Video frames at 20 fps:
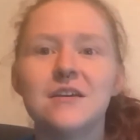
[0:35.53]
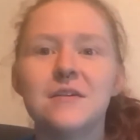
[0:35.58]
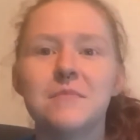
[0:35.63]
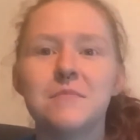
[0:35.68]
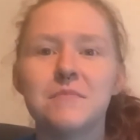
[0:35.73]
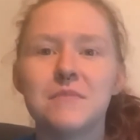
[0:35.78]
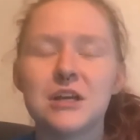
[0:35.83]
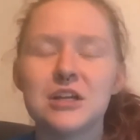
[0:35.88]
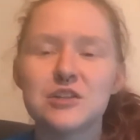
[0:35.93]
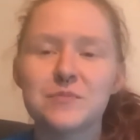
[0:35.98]

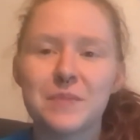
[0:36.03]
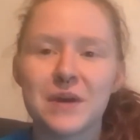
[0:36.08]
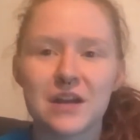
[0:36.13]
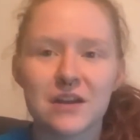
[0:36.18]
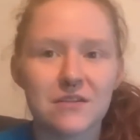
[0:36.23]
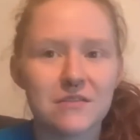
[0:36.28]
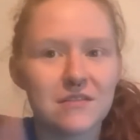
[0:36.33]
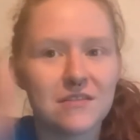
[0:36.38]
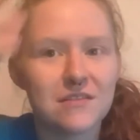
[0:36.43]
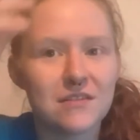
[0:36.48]
Much
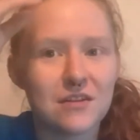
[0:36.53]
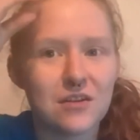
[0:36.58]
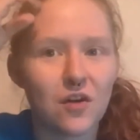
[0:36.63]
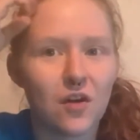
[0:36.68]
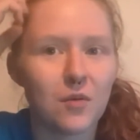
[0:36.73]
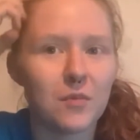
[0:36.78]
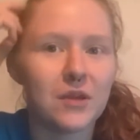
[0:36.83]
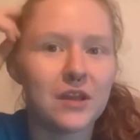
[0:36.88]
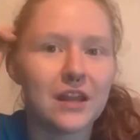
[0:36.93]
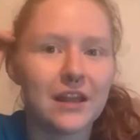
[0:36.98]
better than the
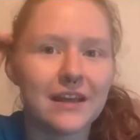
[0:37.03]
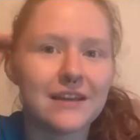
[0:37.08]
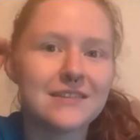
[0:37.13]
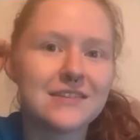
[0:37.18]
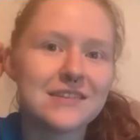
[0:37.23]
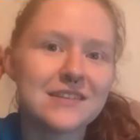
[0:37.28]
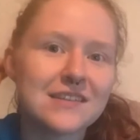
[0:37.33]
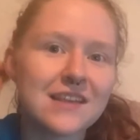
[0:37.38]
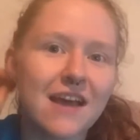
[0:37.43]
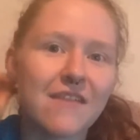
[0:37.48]
normal, like,
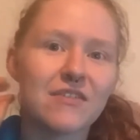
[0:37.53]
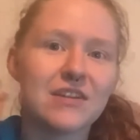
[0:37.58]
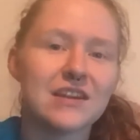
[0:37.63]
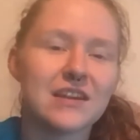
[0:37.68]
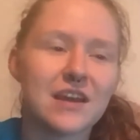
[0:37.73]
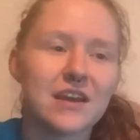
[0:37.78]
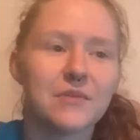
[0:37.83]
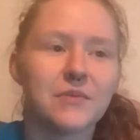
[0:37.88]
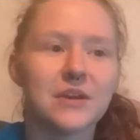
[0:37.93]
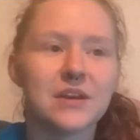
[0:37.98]

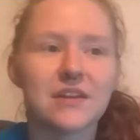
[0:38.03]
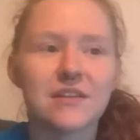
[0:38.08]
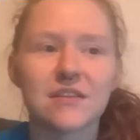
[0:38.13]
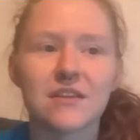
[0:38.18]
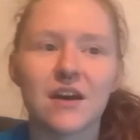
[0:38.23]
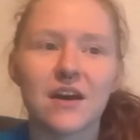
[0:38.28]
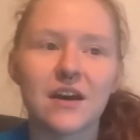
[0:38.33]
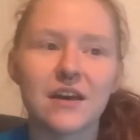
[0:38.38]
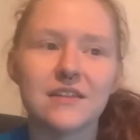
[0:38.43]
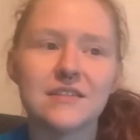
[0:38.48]
seven-day
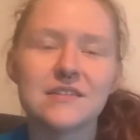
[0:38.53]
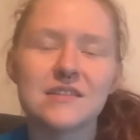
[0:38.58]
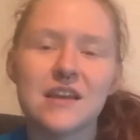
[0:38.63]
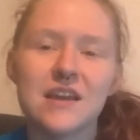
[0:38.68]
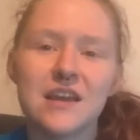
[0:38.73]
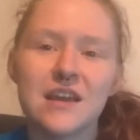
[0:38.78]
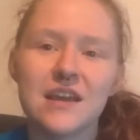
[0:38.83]
readathons.